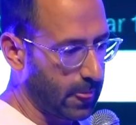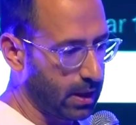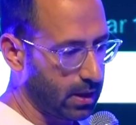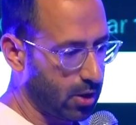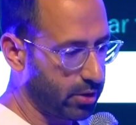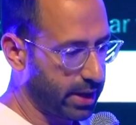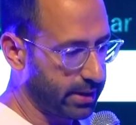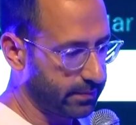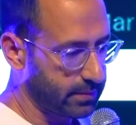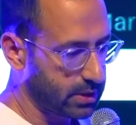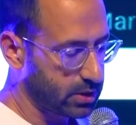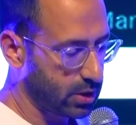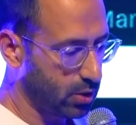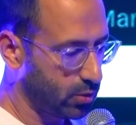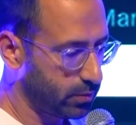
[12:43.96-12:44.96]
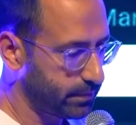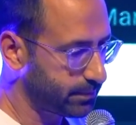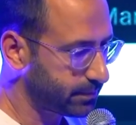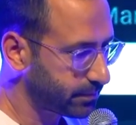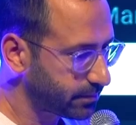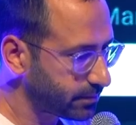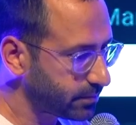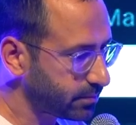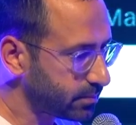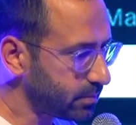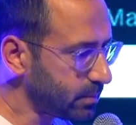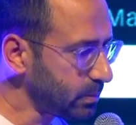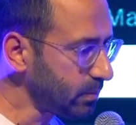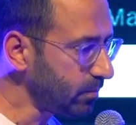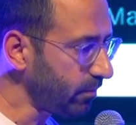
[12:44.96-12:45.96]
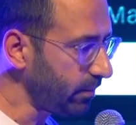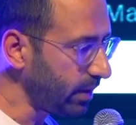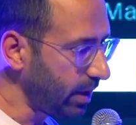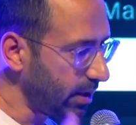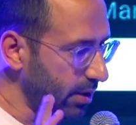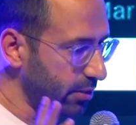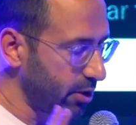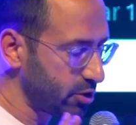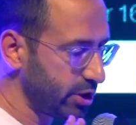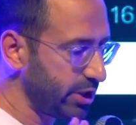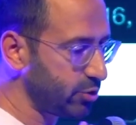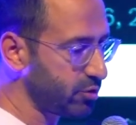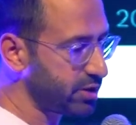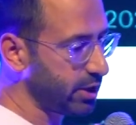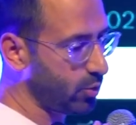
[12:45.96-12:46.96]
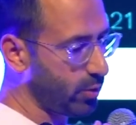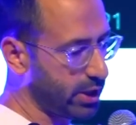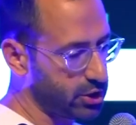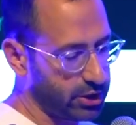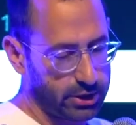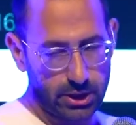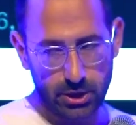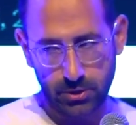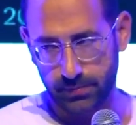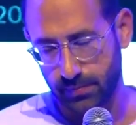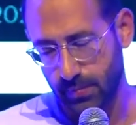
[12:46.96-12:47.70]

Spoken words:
Okay, so there's an interesting question here.